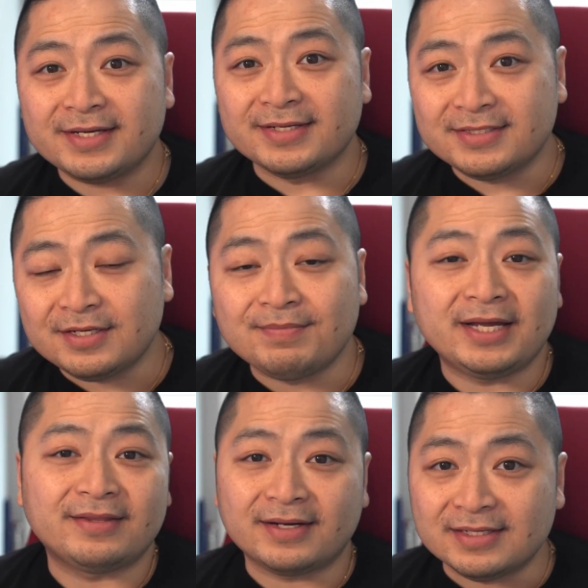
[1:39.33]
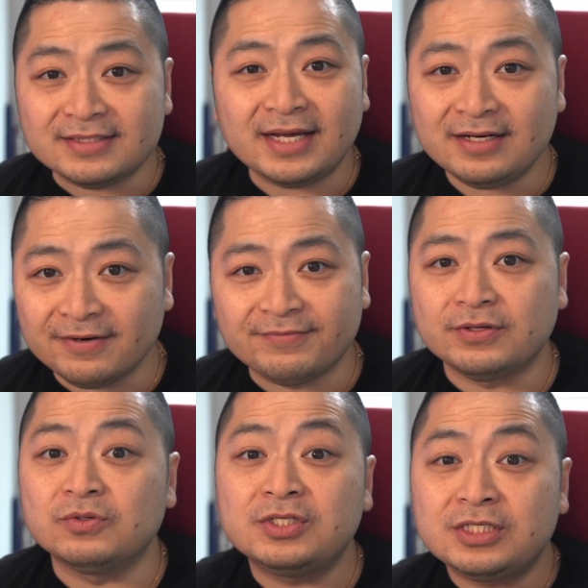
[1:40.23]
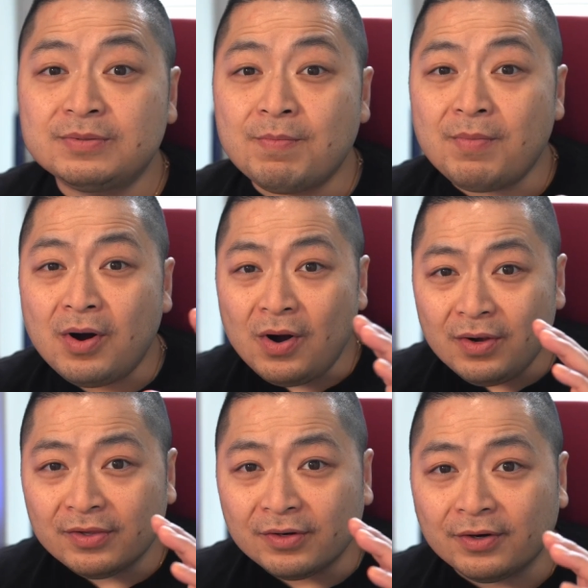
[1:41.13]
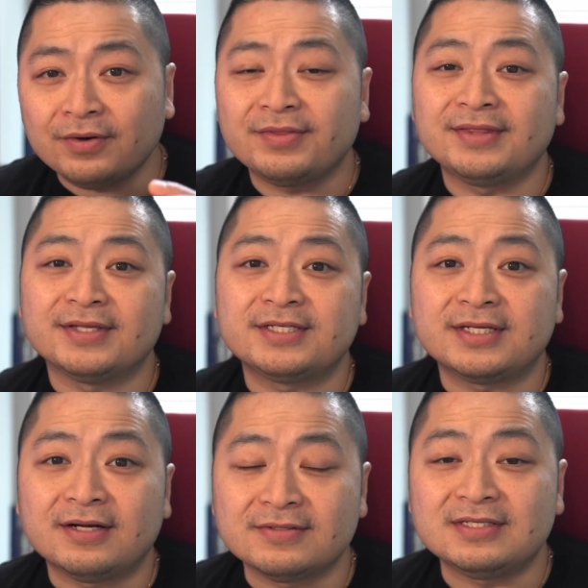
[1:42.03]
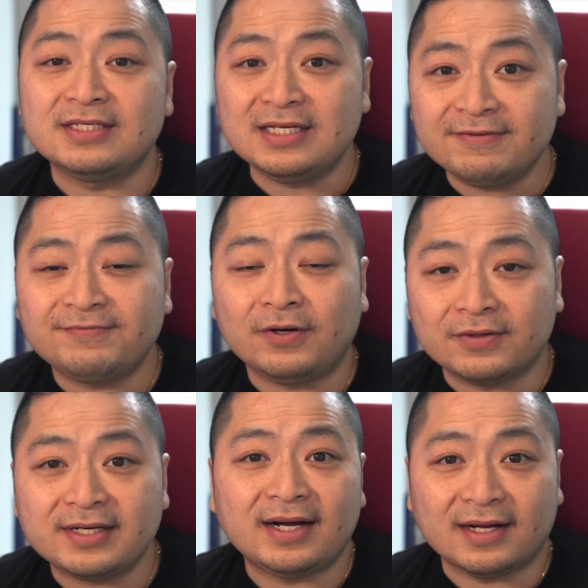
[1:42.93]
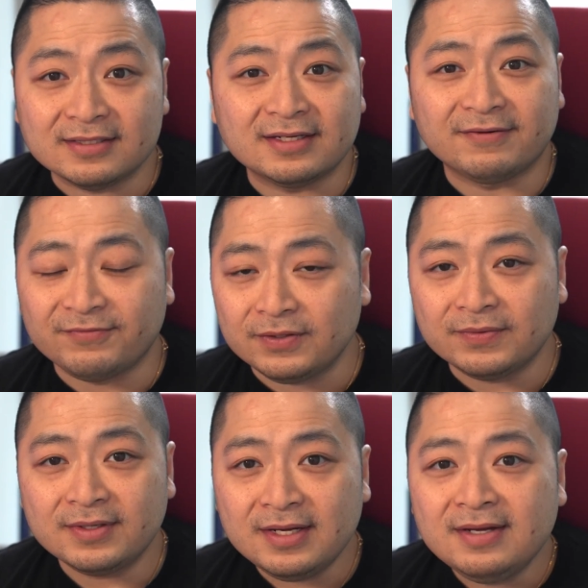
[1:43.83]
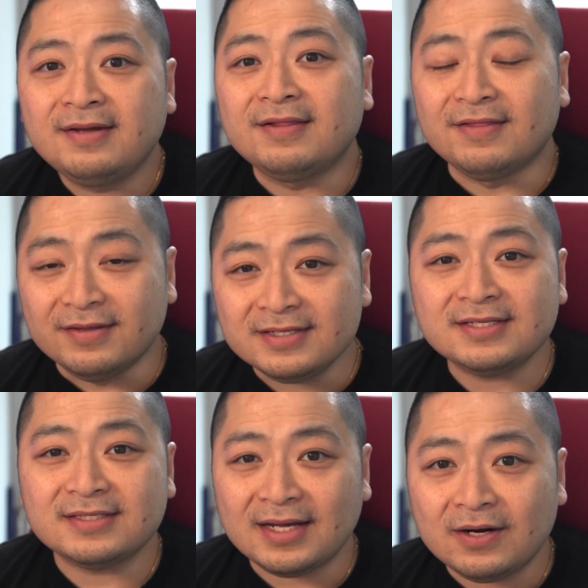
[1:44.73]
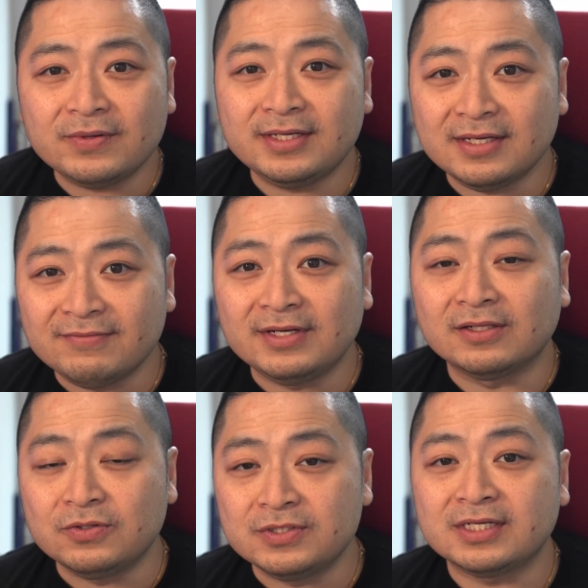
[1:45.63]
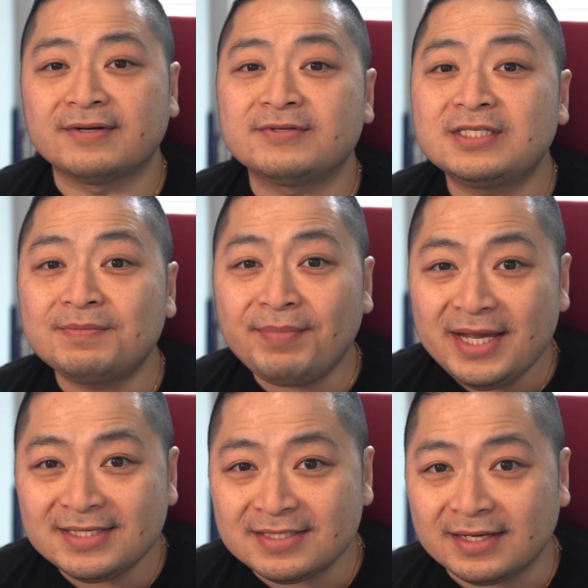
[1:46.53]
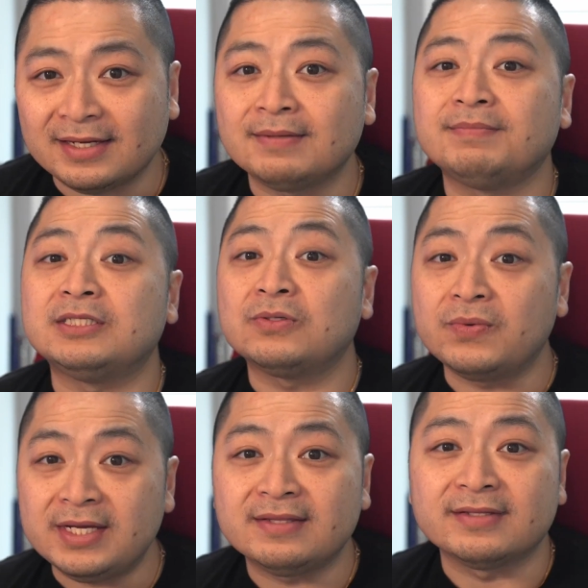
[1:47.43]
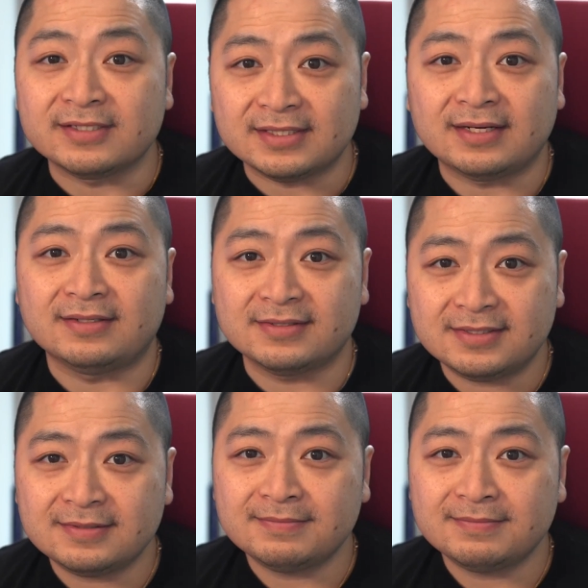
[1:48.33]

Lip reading: is to make the container view smaller than the cell's default content view. This is how we give the illusion of spacing between the cells.